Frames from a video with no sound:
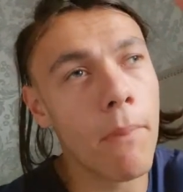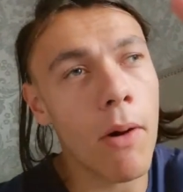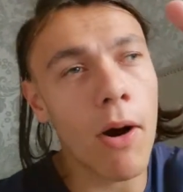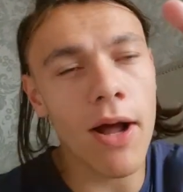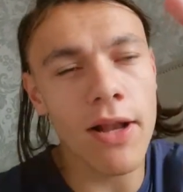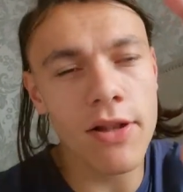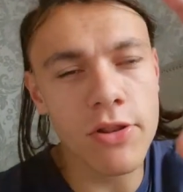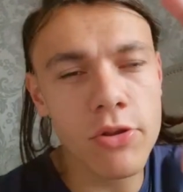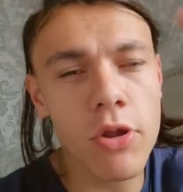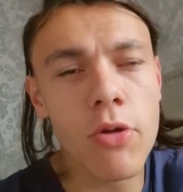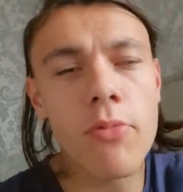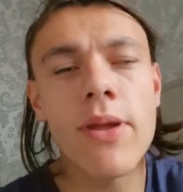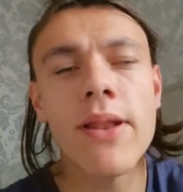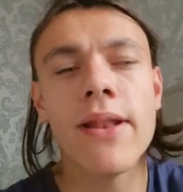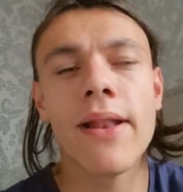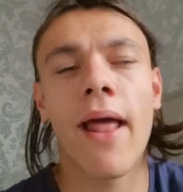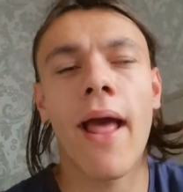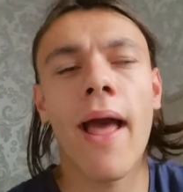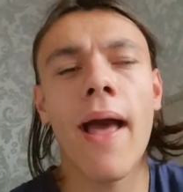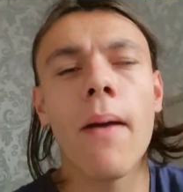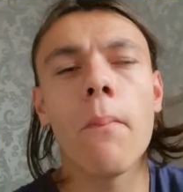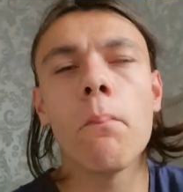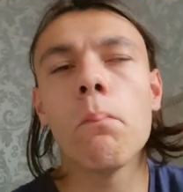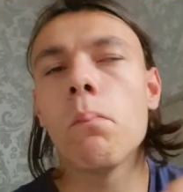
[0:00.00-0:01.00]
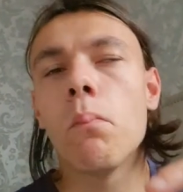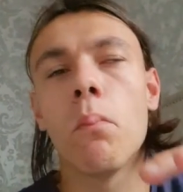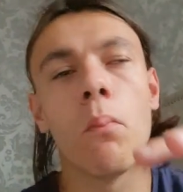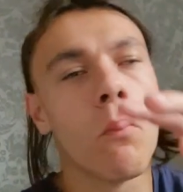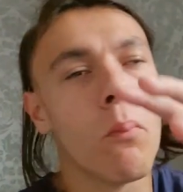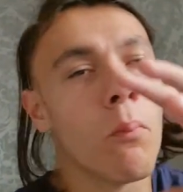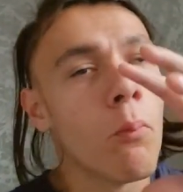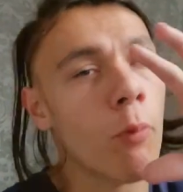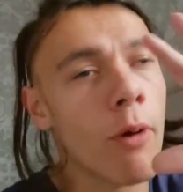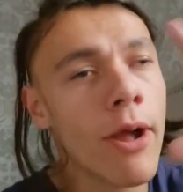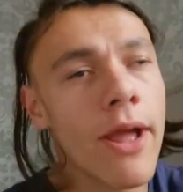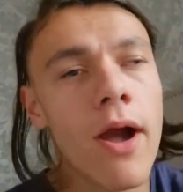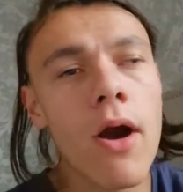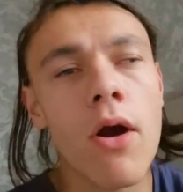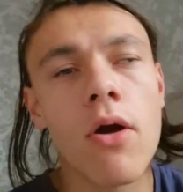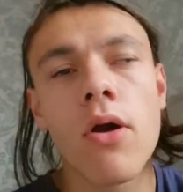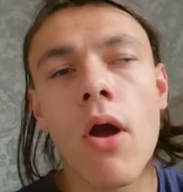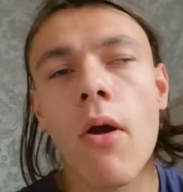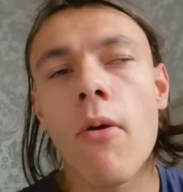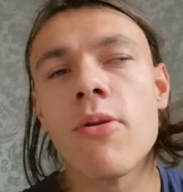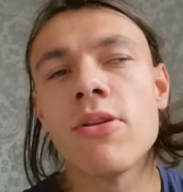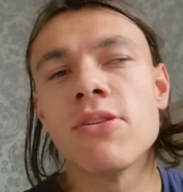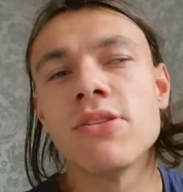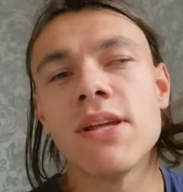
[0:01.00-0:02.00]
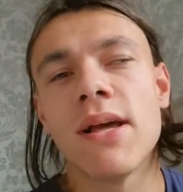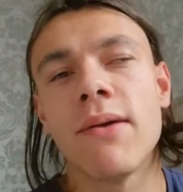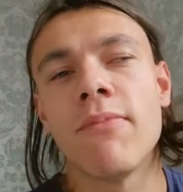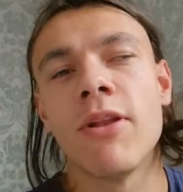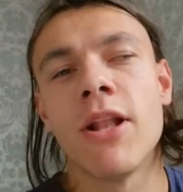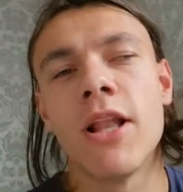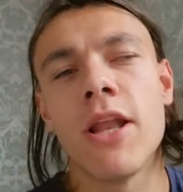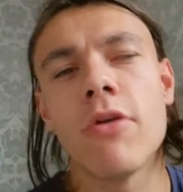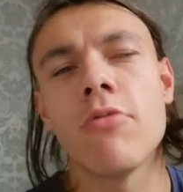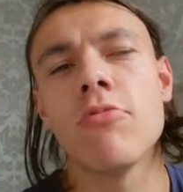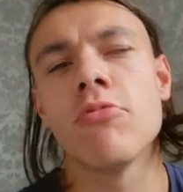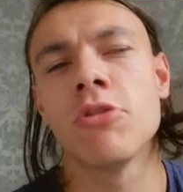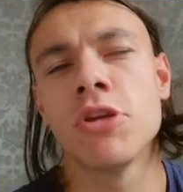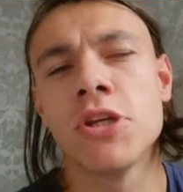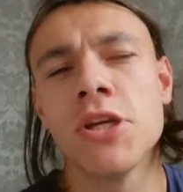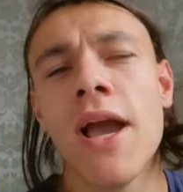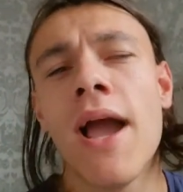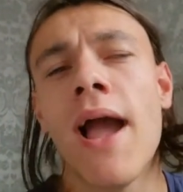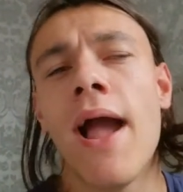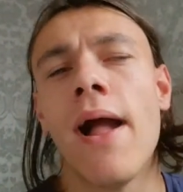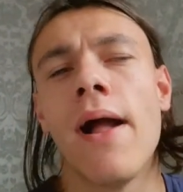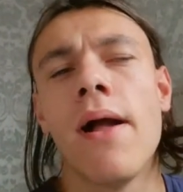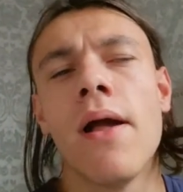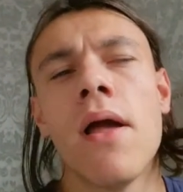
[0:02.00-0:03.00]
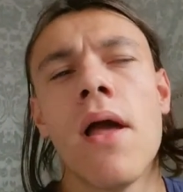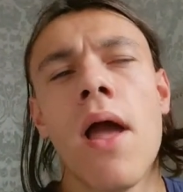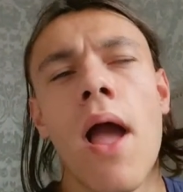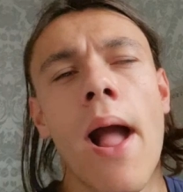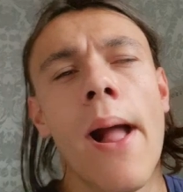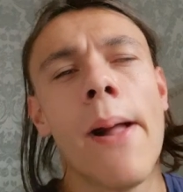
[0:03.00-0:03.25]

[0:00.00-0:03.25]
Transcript: By doing that, we are going to have a little chat